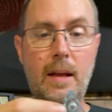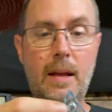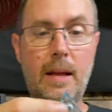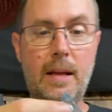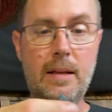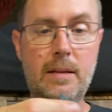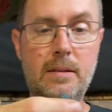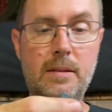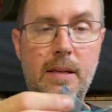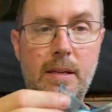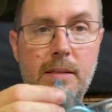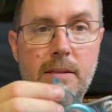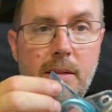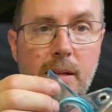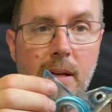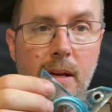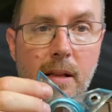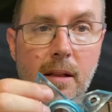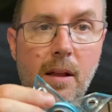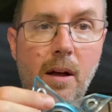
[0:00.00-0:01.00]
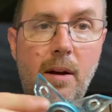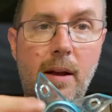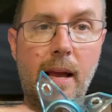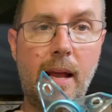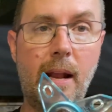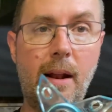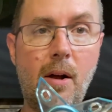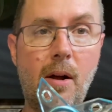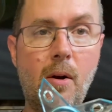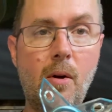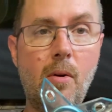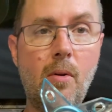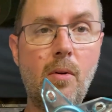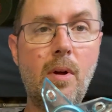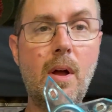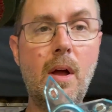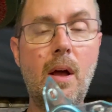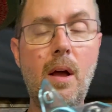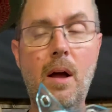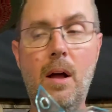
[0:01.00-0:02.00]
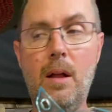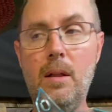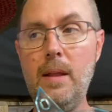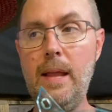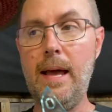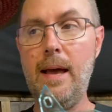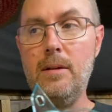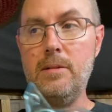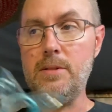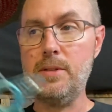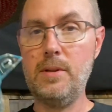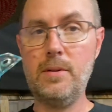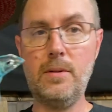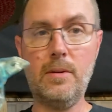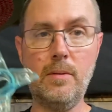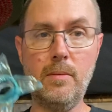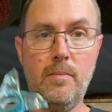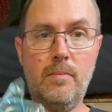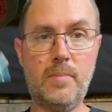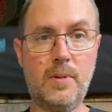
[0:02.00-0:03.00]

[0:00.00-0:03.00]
Is this elongated hole allows you